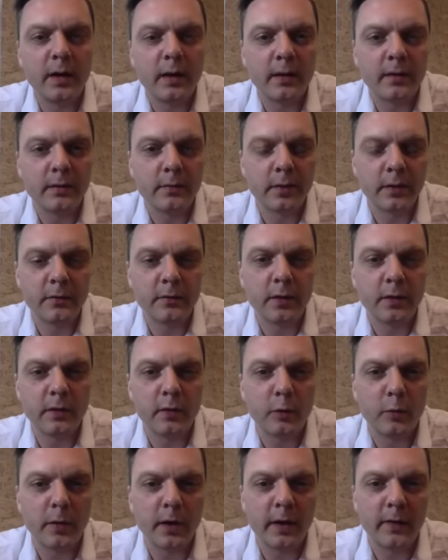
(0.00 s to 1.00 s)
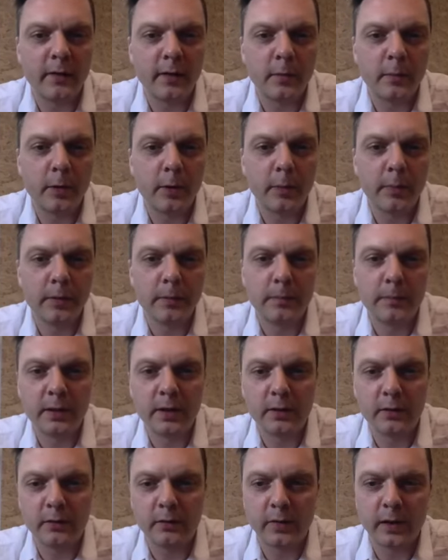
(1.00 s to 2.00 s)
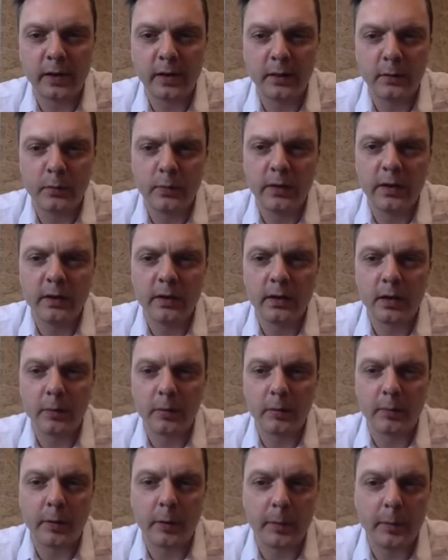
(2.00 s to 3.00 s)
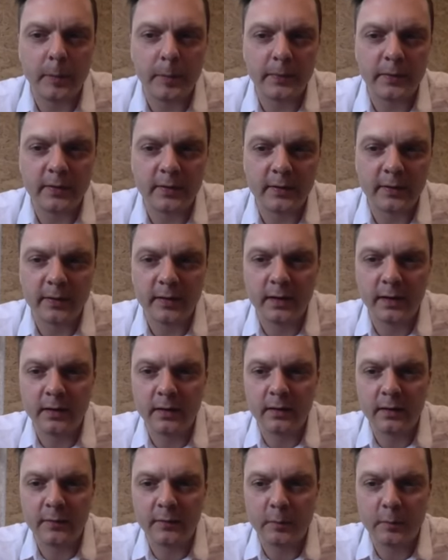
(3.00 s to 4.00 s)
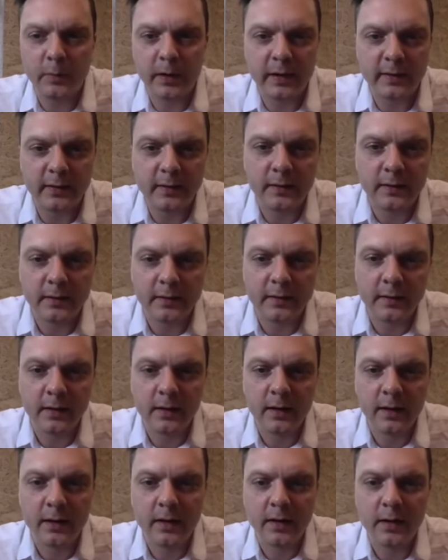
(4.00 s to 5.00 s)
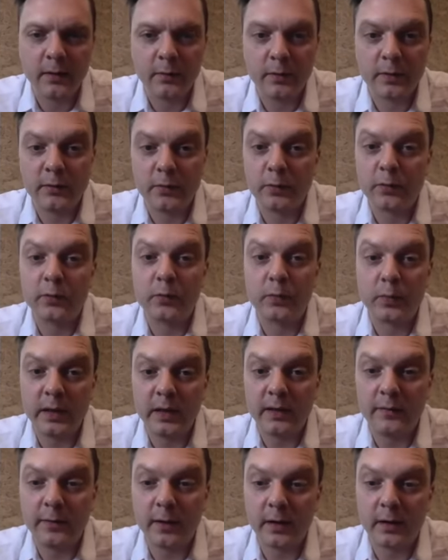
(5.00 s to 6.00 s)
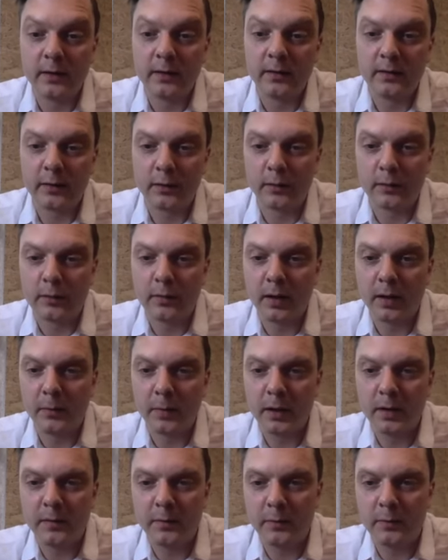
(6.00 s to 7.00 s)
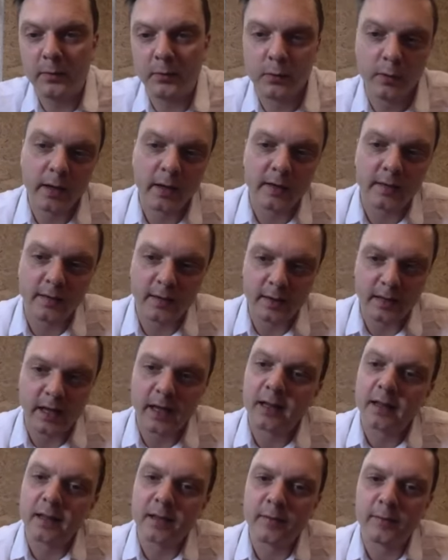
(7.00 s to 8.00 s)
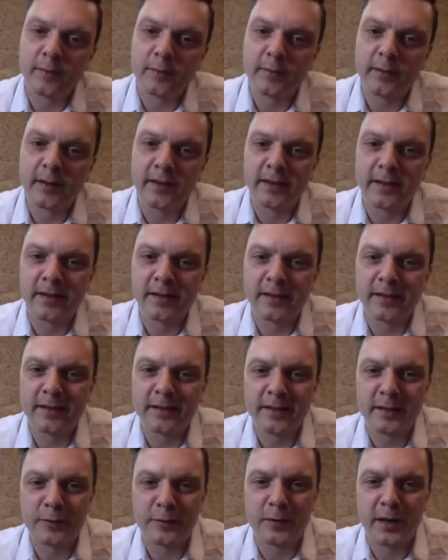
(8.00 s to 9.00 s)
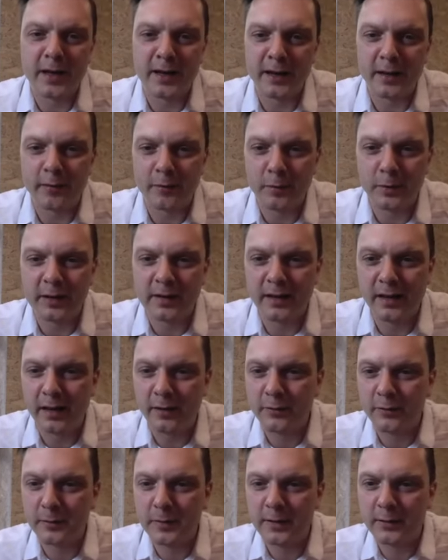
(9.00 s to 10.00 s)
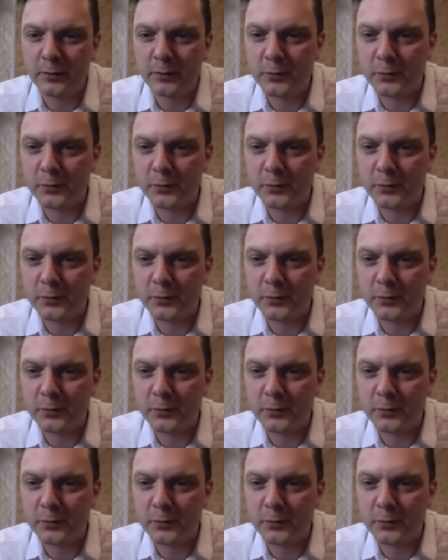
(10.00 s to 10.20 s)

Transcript: Restaurant Noma had their pop-up in Australia. We did a couple of pop-ups in different places, which was really fun. So I might do that again if the Australian government allows me to.